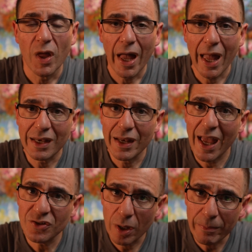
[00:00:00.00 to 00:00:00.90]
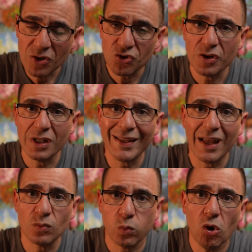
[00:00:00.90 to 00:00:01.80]
And as I mentioned, it
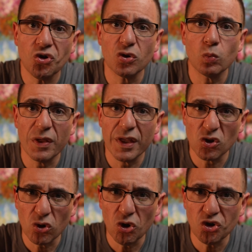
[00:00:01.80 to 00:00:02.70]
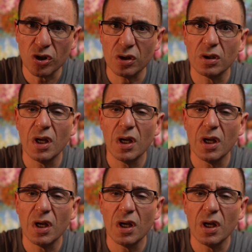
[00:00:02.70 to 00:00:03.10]
does worsen with exertion.